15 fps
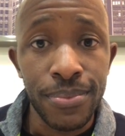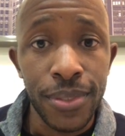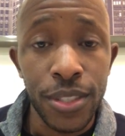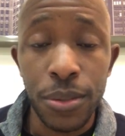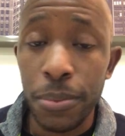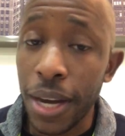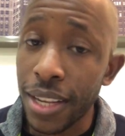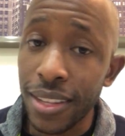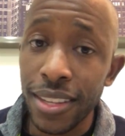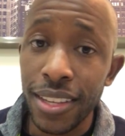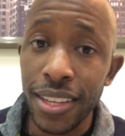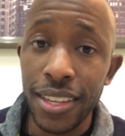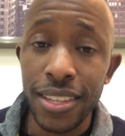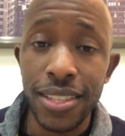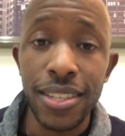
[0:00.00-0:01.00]
So my
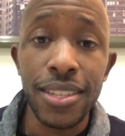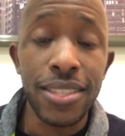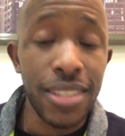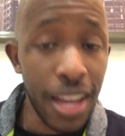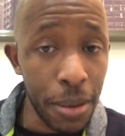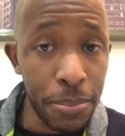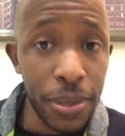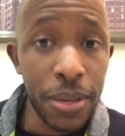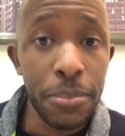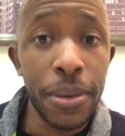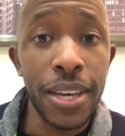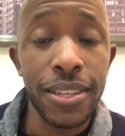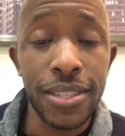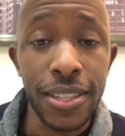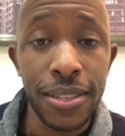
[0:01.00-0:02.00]
thing is stop being
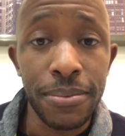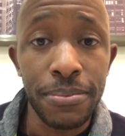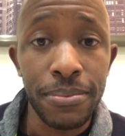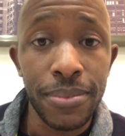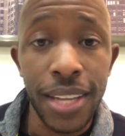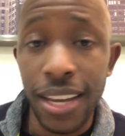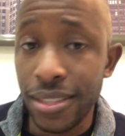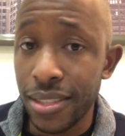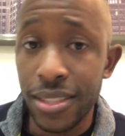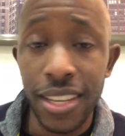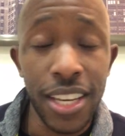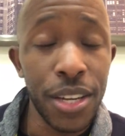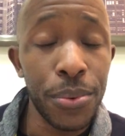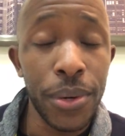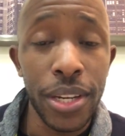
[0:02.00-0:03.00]
basic. That's the
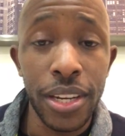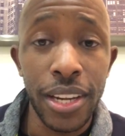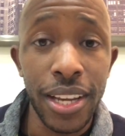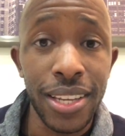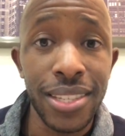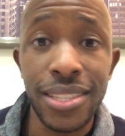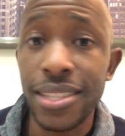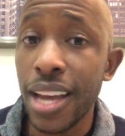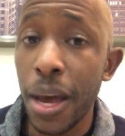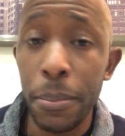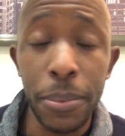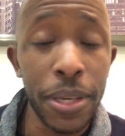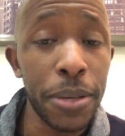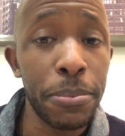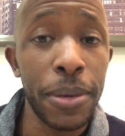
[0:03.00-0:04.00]
takeaway today. Stop
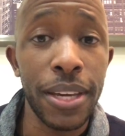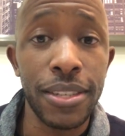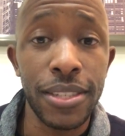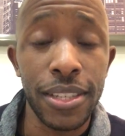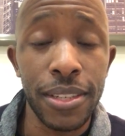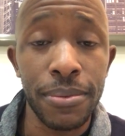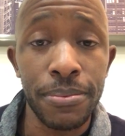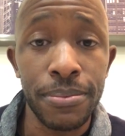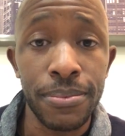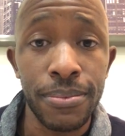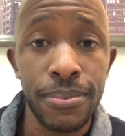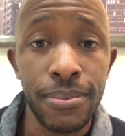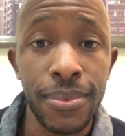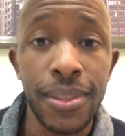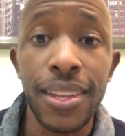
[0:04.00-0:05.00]
being basic.
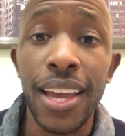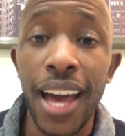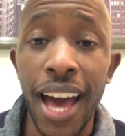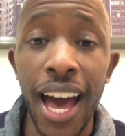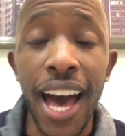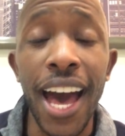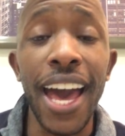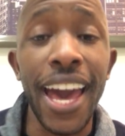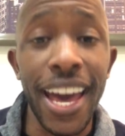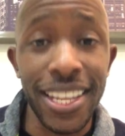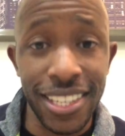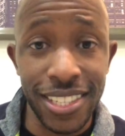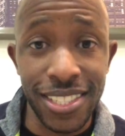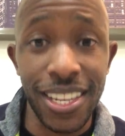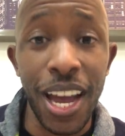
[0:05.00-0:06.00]
I had
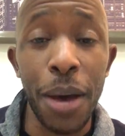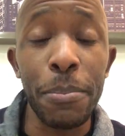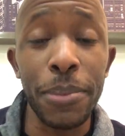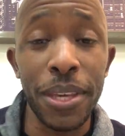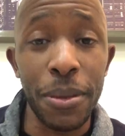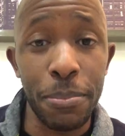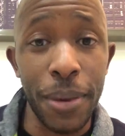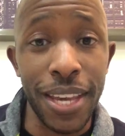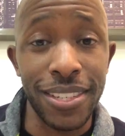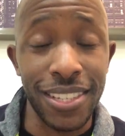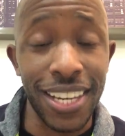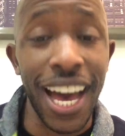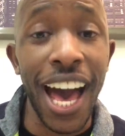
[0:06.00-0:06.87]
to stop being basic.